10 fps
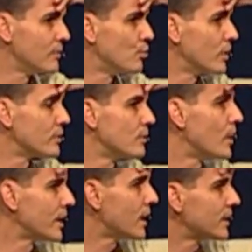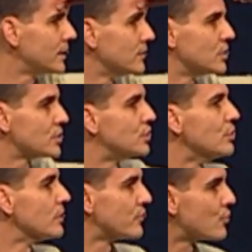and wondering why God didn't just
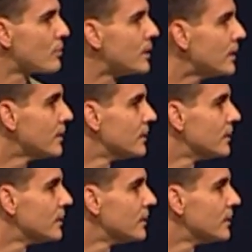do it for me.